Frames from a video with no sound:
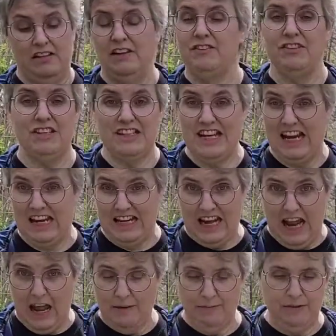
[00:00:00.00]
even take a
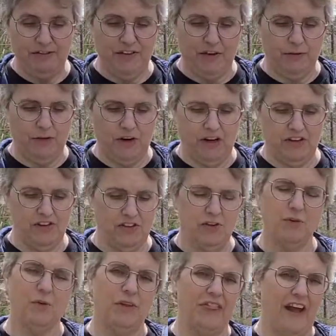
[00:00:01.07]
nap if I wanted
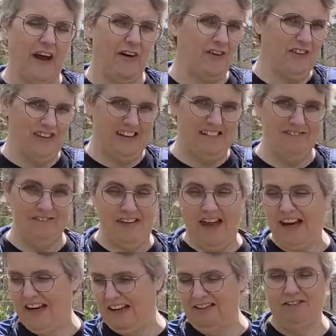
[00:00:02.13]
to without
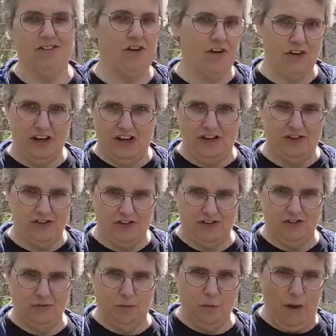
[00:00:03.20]
getting dirty or
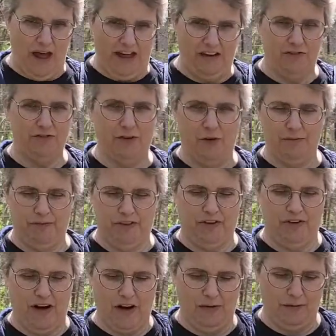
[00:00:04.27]
wet from the
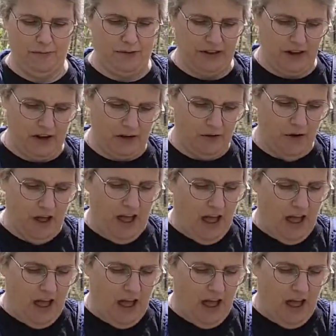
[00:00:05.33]
ground below.